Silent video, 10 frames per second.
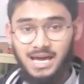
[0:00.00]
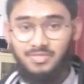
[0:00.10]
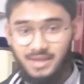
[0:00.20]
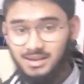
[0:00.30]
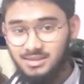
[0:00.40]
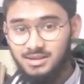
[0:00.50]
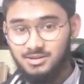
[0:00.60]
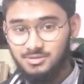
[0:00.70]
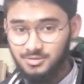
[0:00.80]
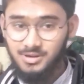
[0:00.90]
and then
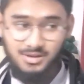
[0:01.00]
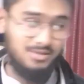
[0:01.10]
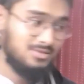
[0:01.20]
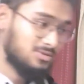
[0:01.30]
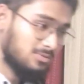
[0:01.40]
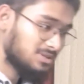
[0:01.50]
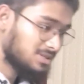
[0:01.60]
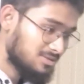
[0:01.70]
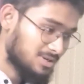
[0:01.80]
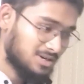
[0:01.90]
they took it and sold
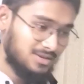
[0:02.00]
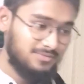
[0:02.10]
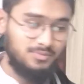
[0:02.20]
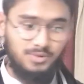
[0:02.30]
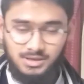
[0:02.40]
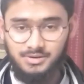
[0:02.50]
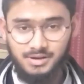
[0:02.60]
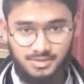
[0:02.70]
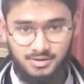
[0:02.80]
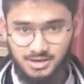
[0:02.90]
it in the market for
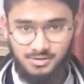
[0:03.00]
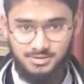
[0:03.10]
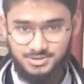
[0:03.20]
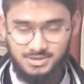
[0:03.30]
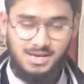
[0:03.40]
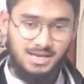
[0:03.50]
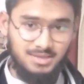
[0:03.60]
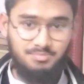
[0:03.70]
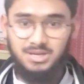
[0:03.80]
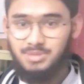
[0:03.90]
$130.
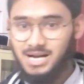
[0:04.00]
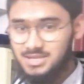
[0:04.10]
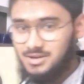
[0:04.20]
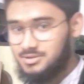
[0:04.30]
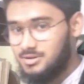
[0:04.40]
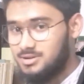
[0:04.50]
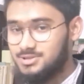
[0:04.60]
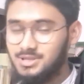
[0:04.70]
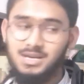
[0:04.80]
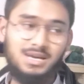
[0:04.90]
They paid back the
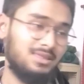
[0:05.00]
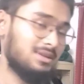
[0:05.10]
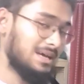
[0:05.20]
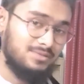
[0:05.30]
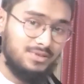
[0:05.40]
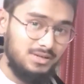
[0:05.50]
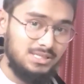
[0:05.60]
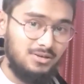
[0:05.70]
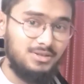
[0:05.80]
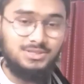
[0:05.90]
$100. They're left with
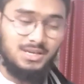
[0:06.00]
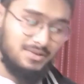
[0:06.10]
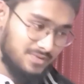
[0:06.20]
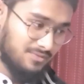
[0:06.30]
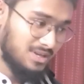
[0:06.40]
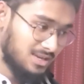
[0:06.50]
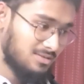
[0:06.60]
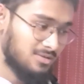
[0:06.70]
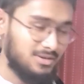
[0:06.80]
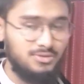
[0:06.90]
$30,
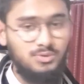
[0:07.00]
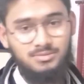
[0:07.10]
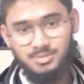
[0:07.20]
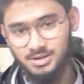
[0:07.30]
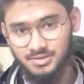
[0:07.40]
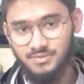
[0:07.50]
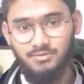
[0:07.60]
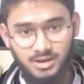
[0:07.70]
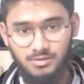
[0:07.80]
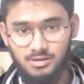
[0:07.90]
$15 to one partner,
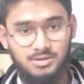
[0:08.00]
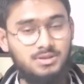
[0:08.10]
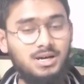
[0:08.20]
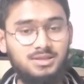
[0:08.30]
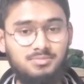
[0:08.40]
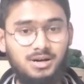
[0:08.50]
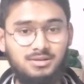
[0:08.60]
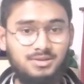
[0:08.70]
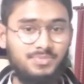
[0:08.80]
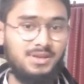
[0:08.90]
$15 to the other
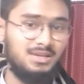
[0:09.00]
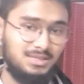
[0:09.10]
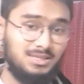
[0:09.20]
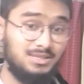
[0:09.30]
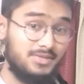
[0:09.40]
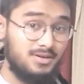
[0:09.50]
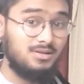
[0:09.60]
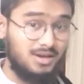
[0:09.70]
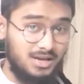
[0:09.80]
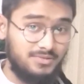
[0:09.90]
partner. This is the
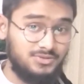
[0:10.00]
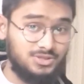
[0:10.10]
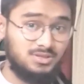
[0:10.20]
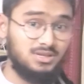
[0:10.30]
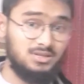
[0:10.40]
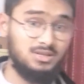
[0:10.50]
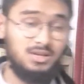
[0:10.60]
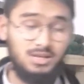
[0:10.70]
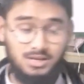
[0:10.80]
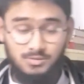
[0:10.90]
third kind of shirka
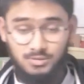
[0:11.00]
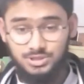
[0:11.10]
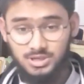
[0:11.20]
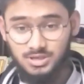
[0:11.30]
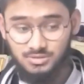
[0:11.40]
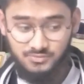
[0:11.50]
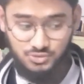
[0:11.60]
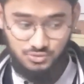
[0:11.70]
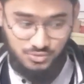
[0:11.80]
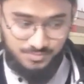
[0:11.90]
called shirkatul
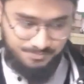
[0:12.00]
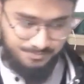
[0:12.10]
wujuh.